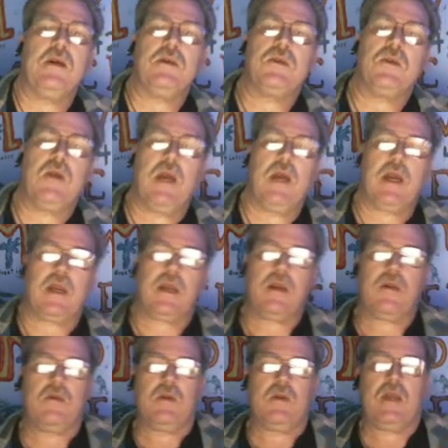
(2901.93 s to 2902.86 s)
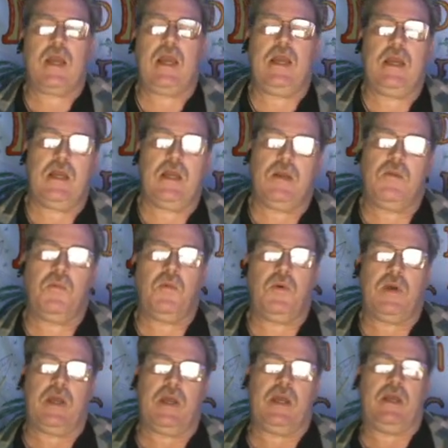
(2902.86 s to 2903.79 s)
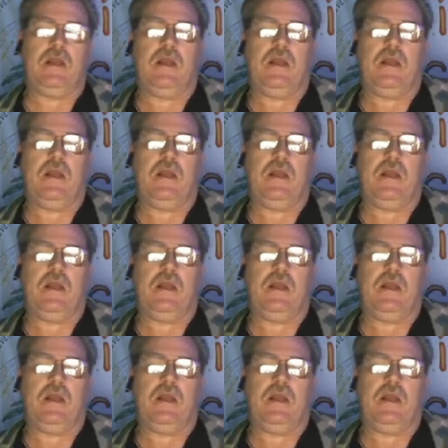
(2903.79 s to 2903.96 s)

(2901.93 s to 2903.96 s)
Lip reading: Trek created when